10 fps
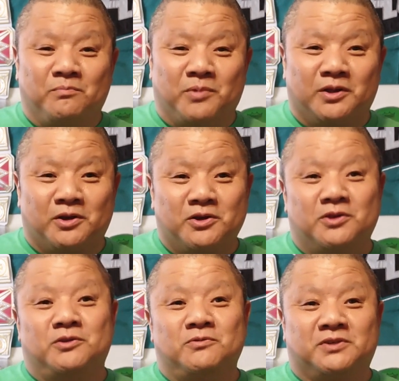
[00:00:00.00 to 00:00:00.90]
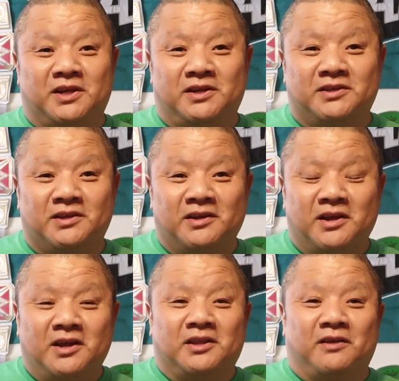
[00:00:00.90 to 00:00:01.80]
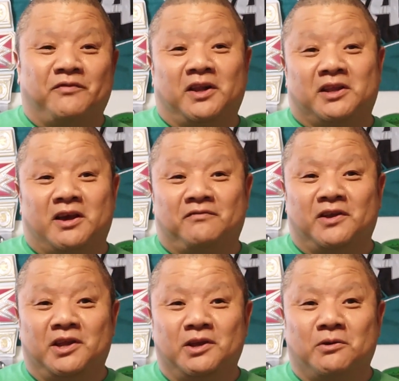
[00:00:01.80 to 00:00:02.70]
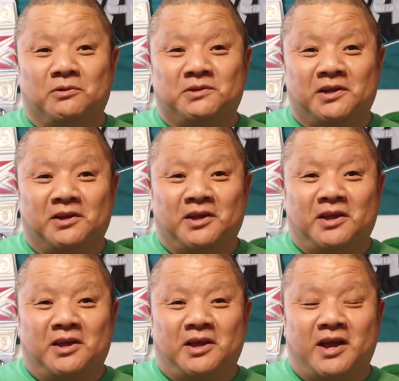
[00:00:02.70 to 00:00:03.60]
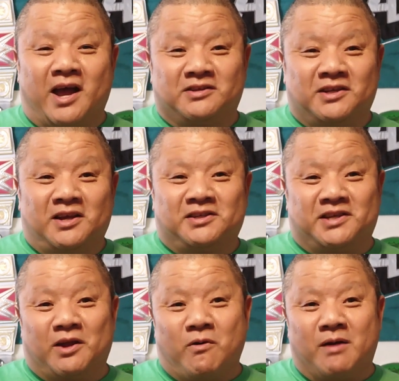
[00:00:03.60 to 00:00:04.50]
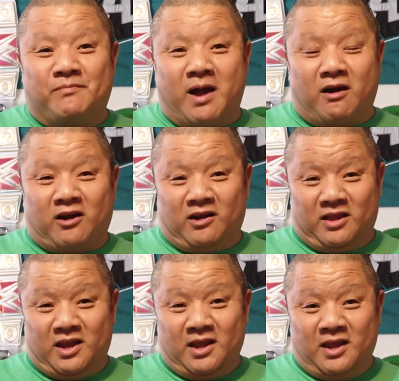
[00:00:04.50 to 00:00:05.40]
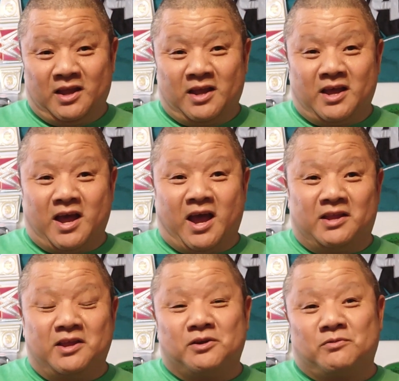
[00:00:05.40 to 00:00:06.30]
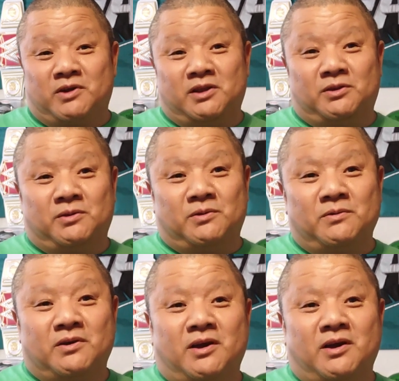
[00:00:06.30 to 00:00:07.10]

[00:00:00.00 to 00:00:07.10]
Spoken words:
But the good news is the Philadelphia Eagles has Saquon Barkley, and he agreed to